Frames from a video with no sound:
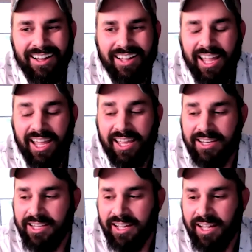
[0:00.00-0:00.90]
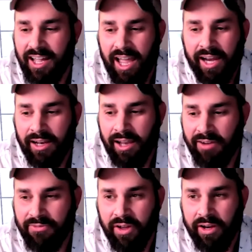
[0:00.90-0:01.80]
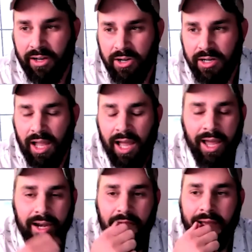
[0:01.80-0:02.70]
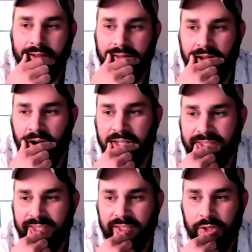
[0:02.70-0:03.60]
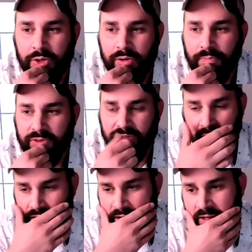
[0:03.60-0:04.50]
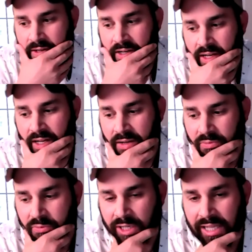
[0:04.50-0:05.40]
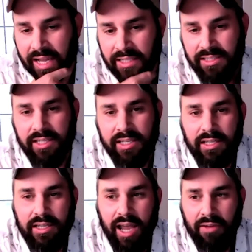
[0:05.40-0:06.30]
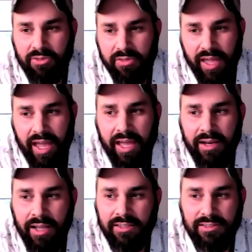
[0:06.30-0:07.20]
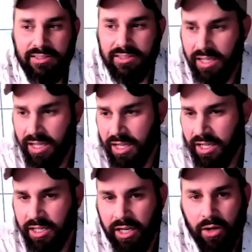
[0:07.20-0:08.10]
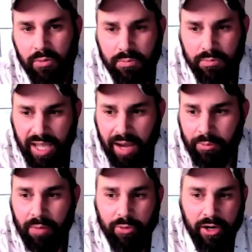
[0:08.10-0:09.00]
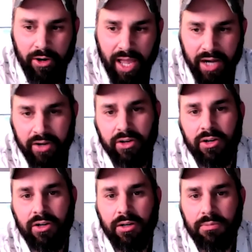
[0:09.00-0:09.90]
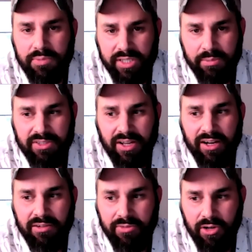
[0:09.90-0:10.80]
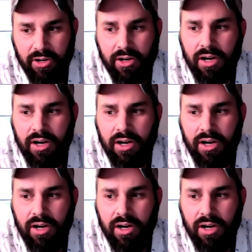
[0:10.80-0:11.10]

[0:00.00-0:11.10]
And had a lot of fun, learned a lot at the Art Institute, started freelancing after that as, camera operator, editor, cinematographer,